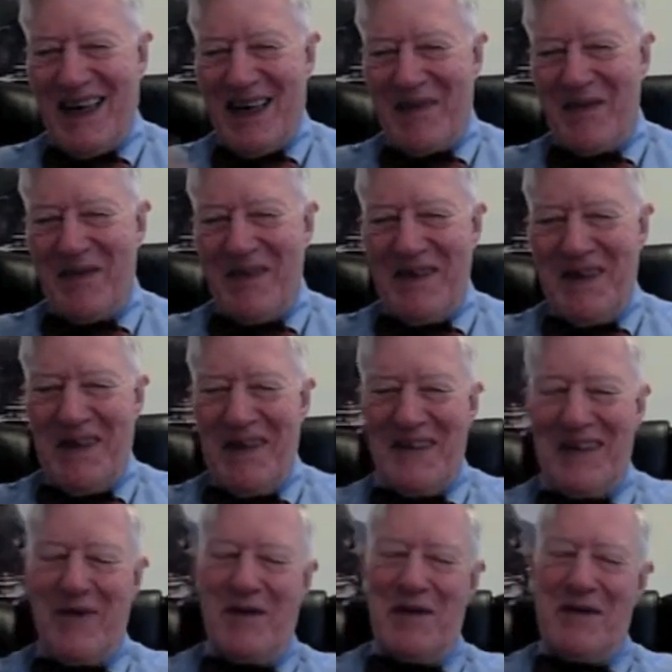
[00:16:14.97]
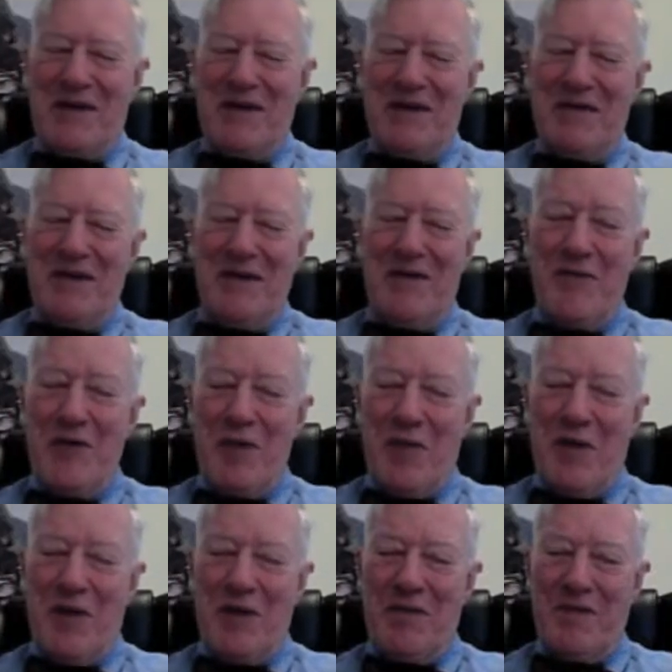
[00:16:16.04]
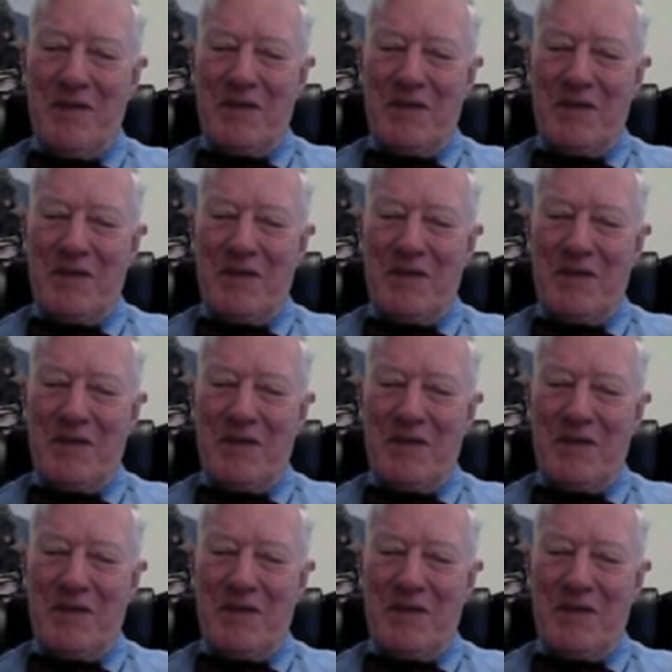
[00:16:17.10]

of difference in viewpoint would